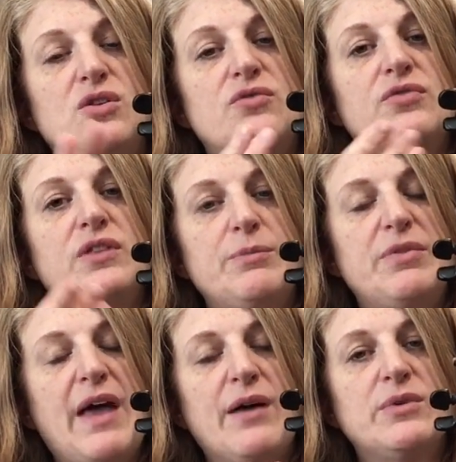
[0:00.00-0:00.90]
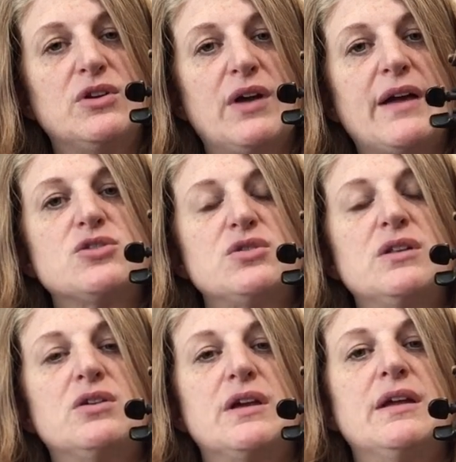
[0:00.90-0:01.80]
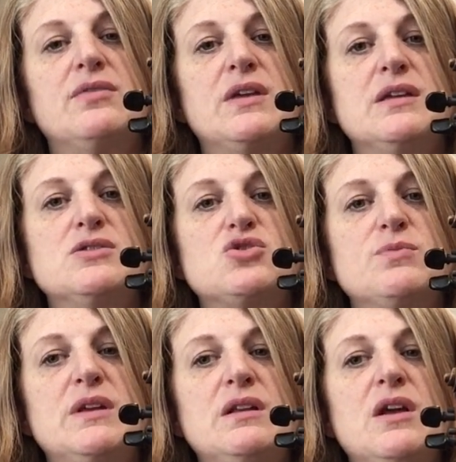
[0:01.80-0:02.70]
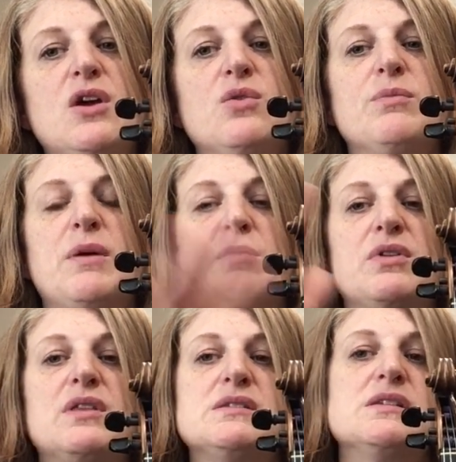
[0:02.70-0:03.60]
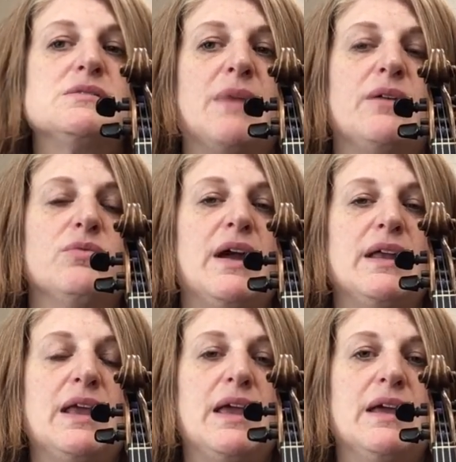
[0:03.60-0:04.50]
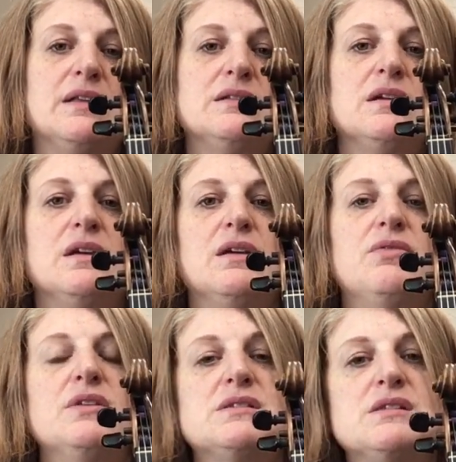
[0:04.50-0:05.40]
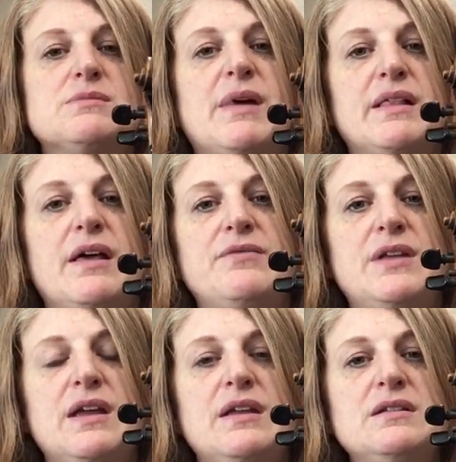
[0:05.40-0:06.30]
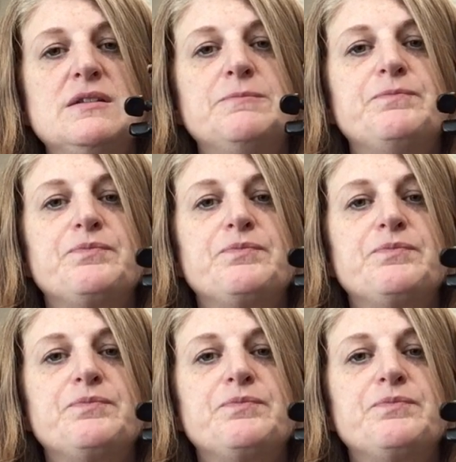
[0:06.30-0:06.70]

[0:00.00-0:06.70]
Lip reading: flip that when you're actually looking at the instrument. Remember, this is my right hand. This is my left hand.